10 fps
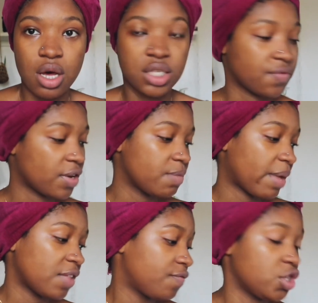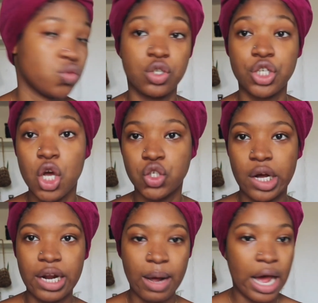a very mild face wash. So
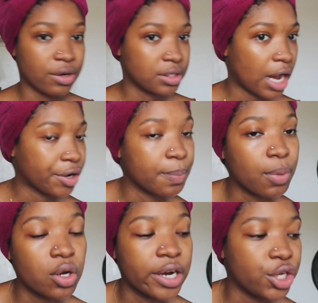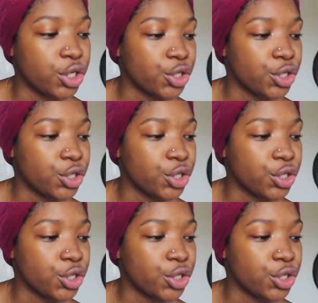I would implore that you